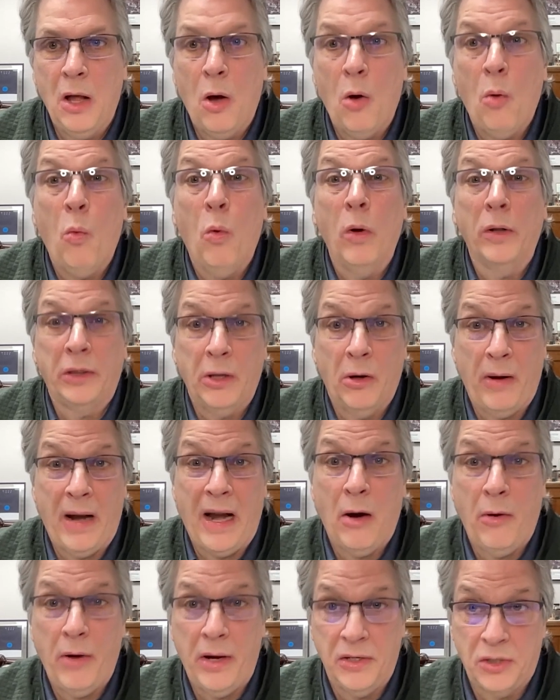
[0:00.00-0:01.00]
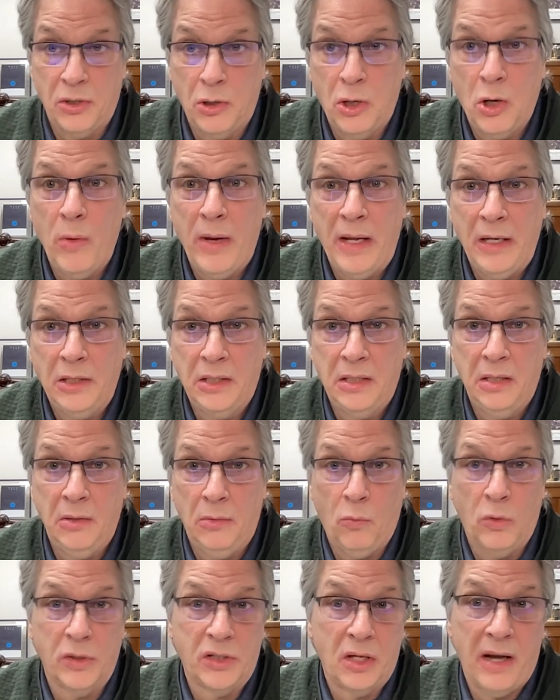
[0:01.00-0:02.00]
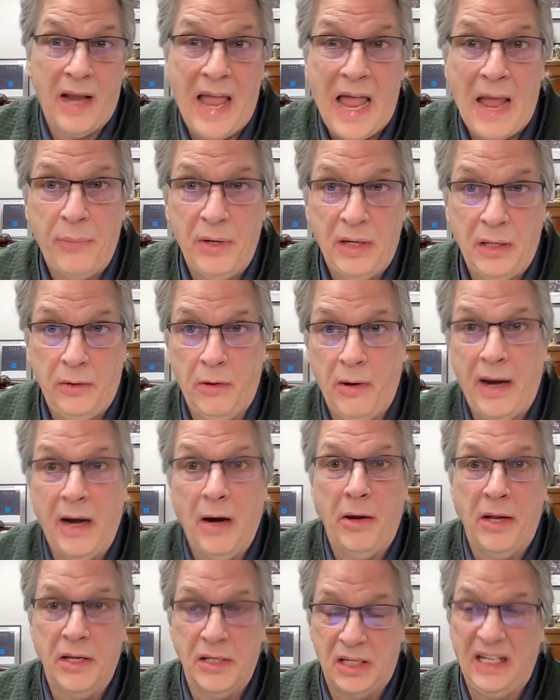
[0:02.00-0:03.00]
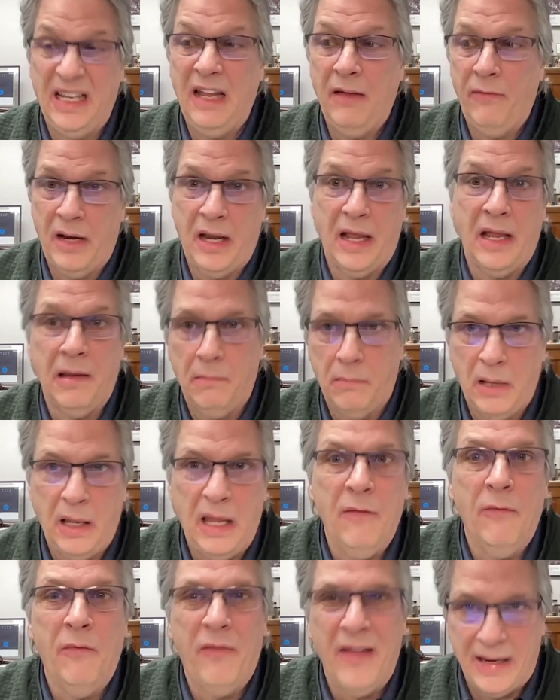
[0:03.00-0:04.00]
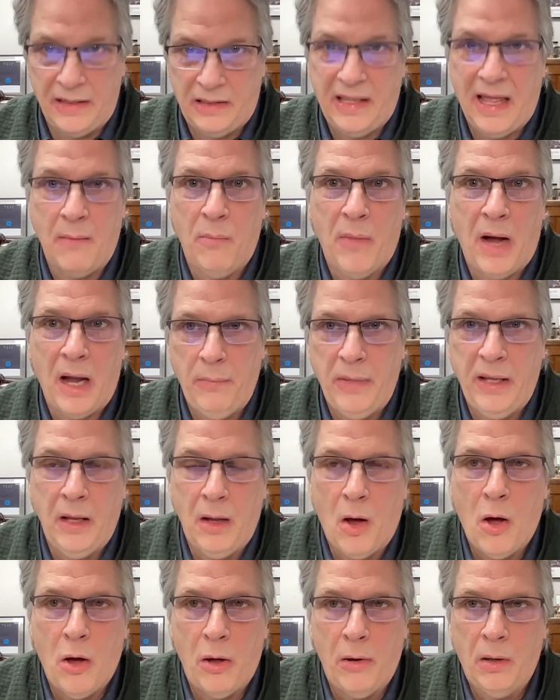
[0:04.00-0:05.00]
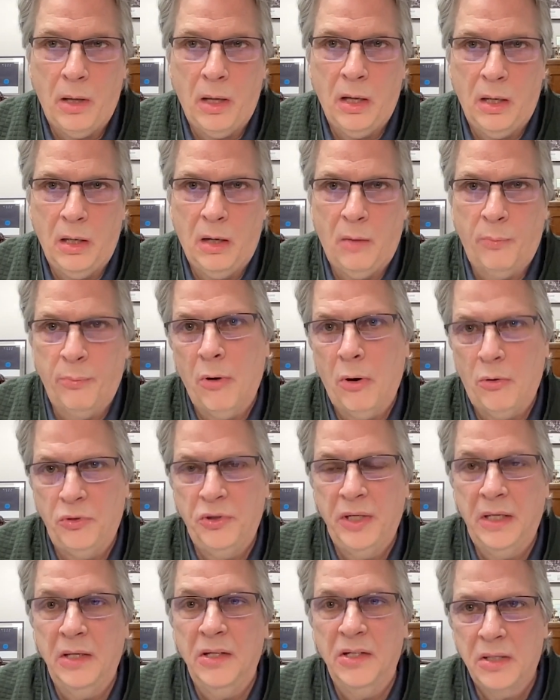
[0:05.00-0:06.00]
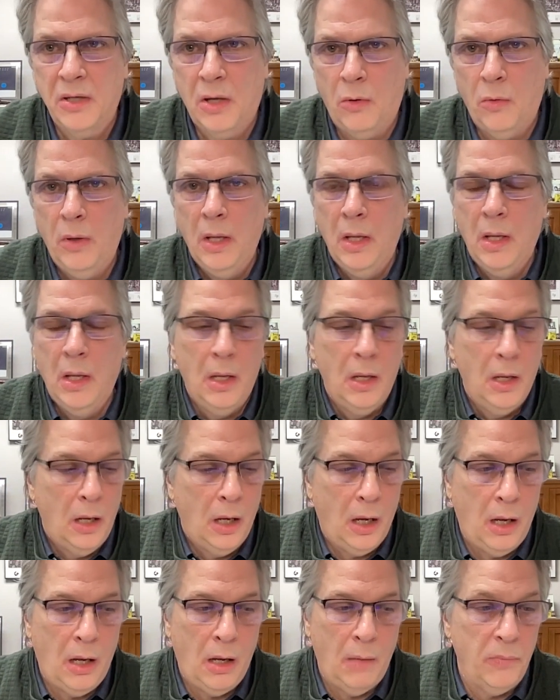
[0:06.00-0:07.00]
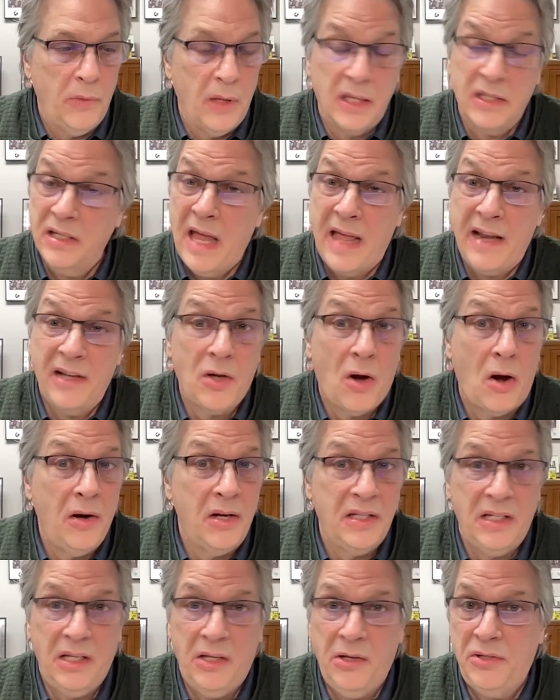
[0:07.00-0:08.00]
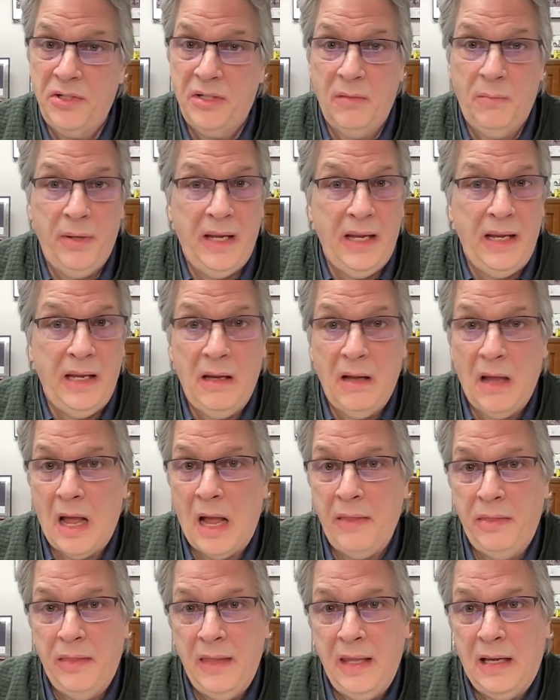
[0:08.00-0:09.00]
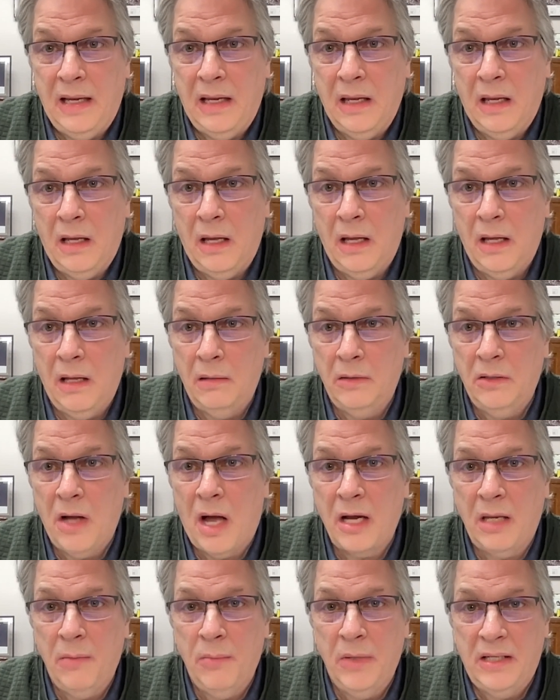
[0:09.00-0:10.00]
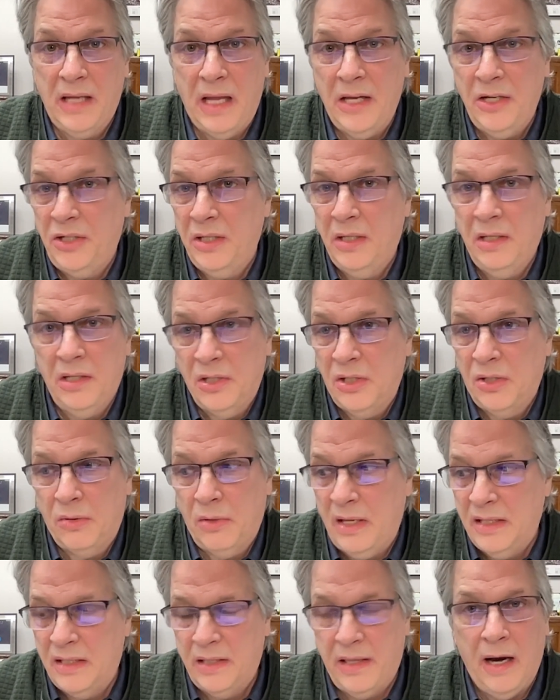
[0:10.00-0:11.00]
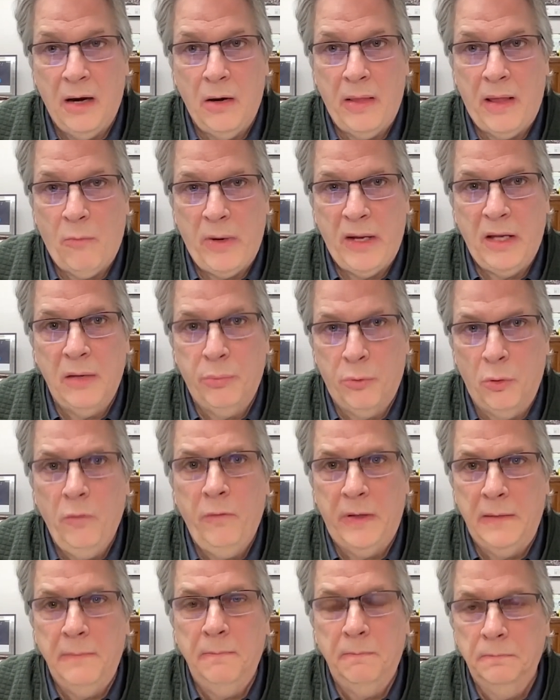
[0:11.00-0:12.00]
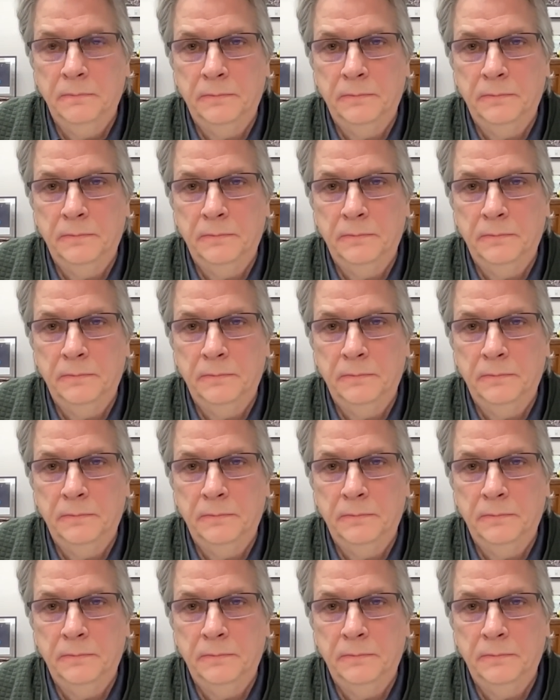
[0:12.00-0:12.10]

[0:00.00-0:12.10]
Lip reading: know what their areas are what's going to happen in their areas given an event that might be approaching. So. It's not as hard as it used to be. I think documentation is there that we could prove it.